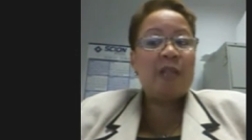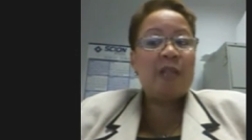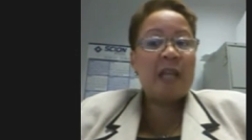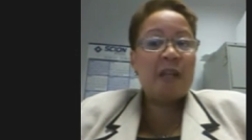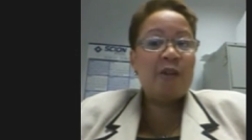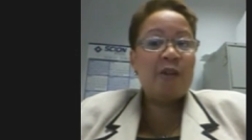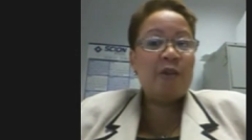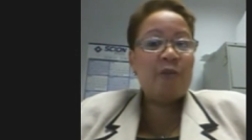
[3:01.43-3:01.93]

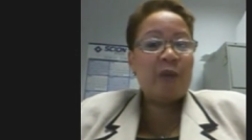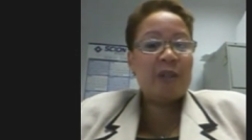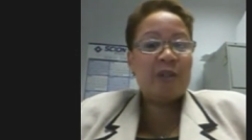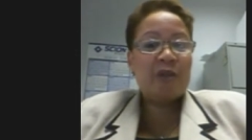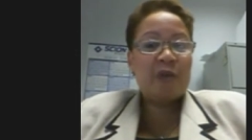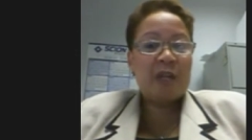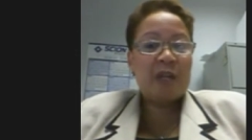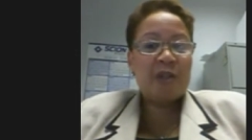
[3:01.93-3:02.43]
take you to the
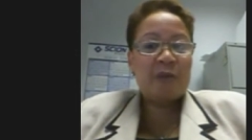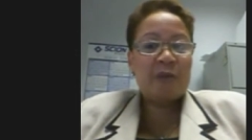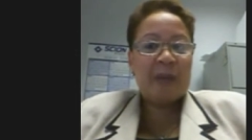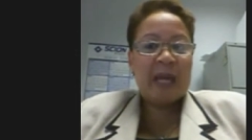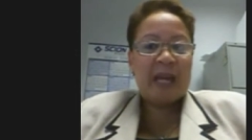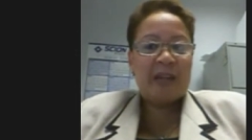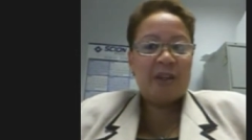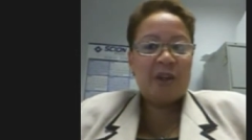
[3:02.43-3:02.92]
registration
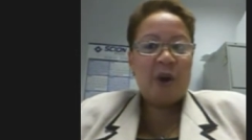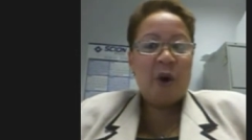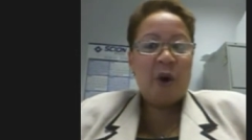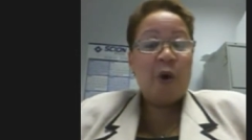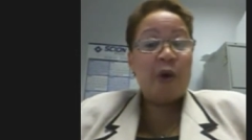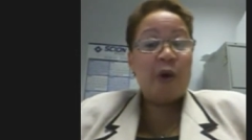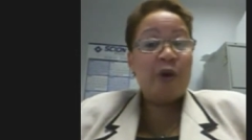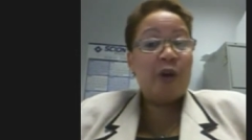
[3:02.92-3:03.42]
page
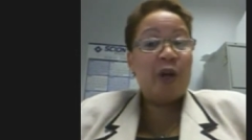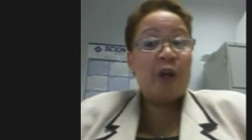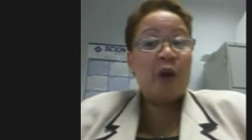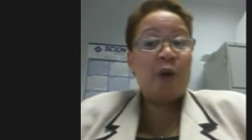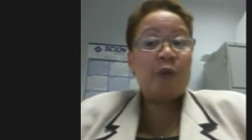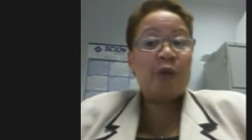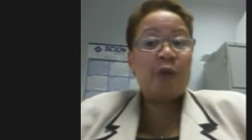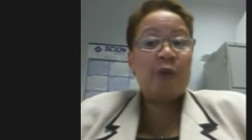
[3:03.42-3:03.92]
or you can
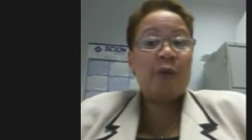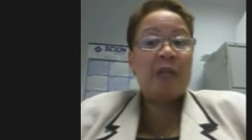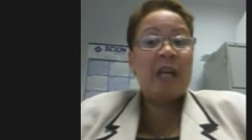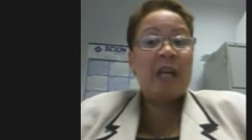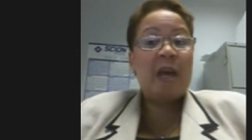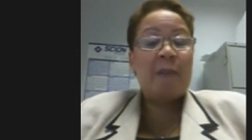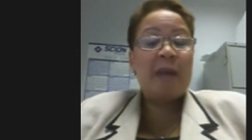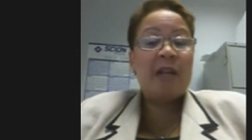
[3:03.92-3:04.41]
go to
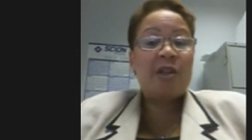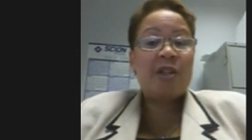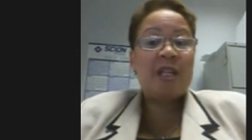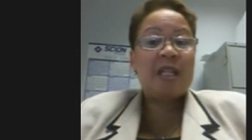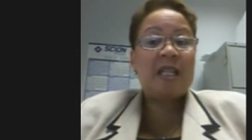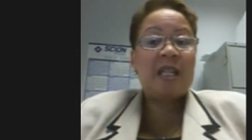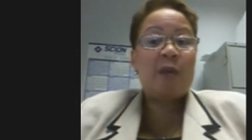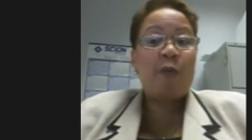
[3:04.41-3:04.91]
the
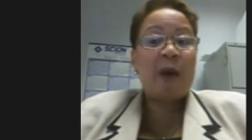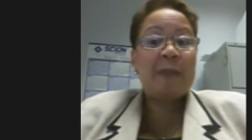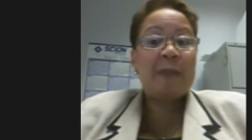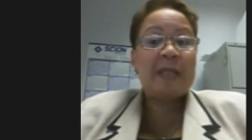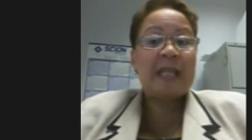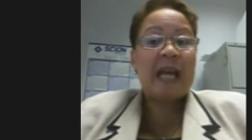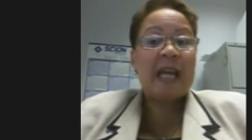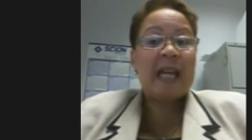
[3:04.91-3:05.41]
MHCC
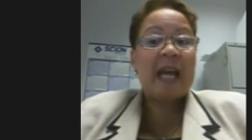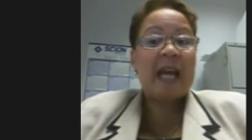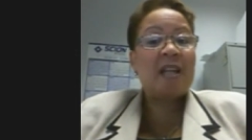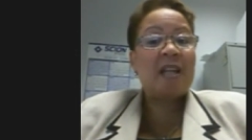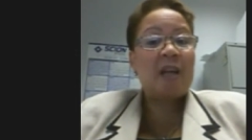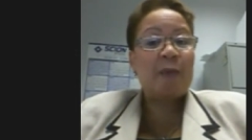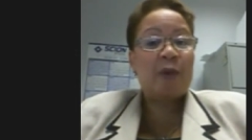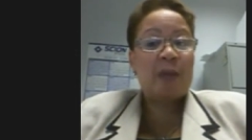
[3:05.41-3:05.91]
website
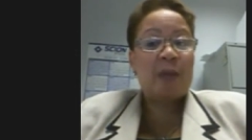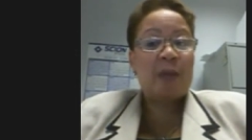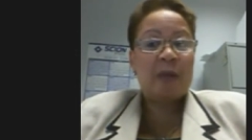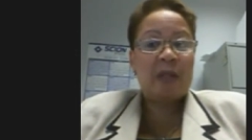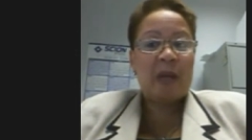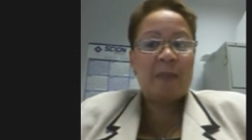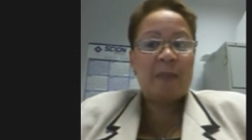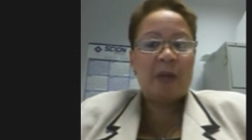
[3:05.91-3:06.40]
at
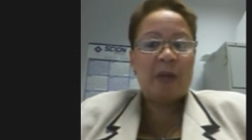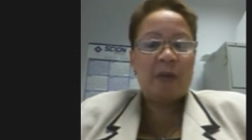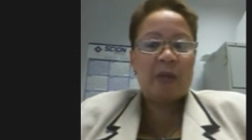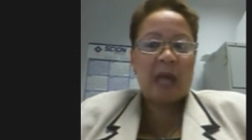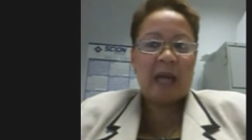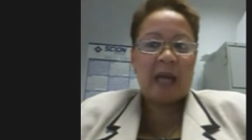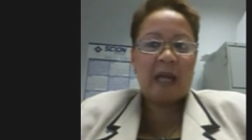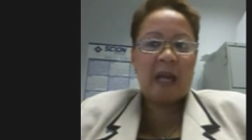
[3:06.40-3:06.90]

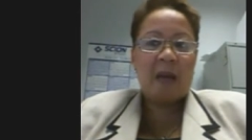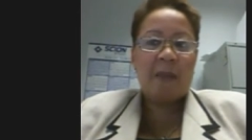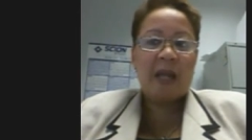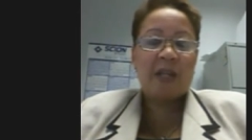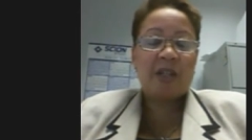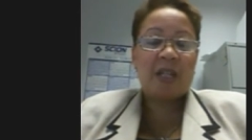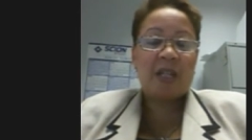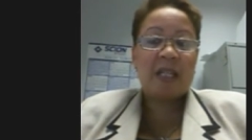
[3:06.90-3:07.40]

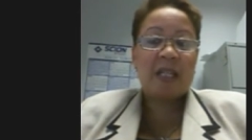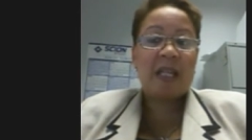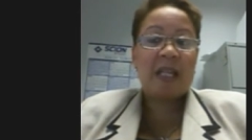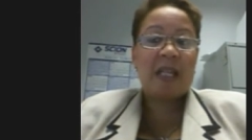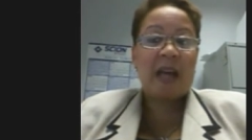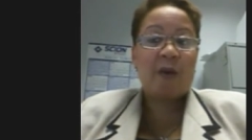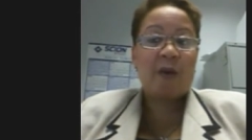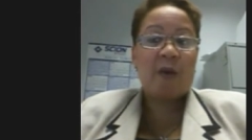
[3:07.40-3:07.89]

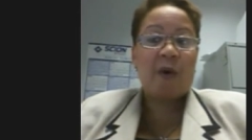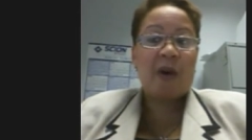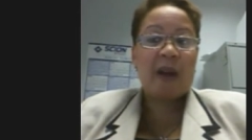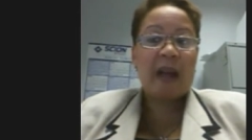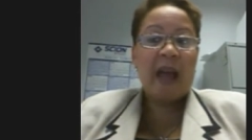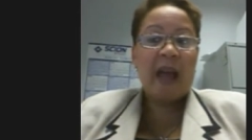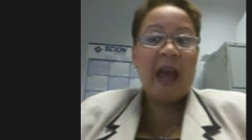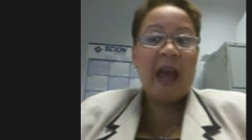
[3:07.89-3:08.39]

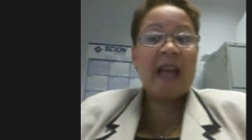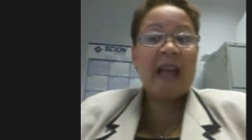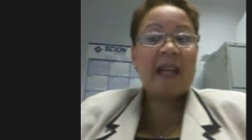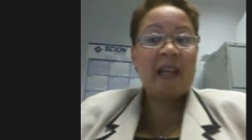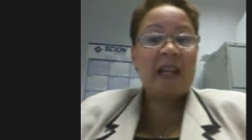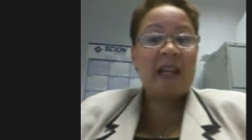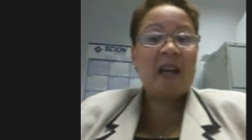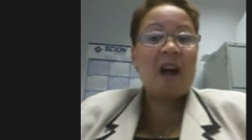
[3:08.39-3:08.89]
www.mhcc.org
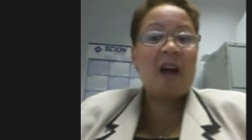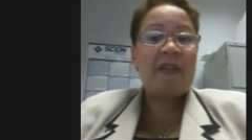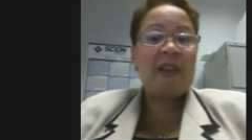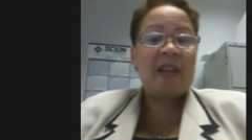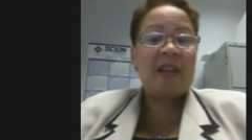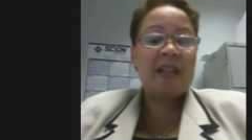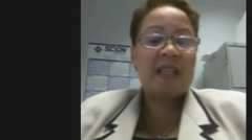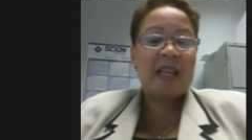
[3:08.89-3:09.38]
and click on
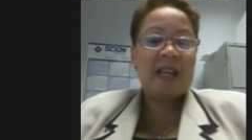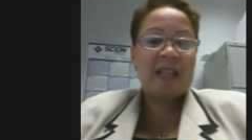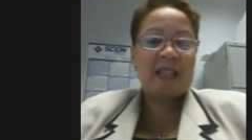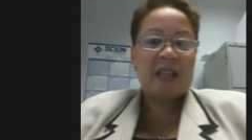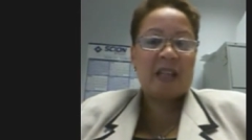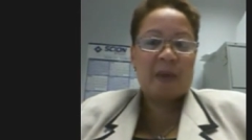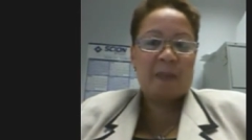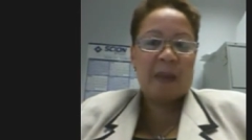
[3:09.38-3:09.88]
the Latina
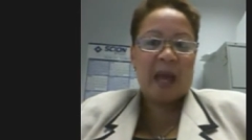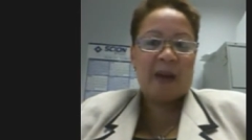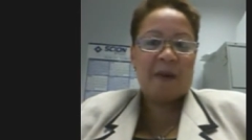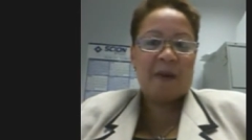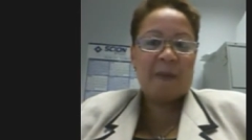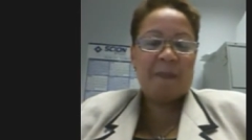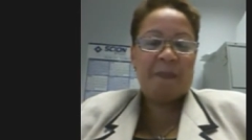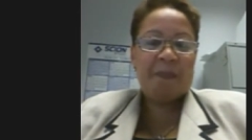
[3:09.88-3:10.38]
Summit banner.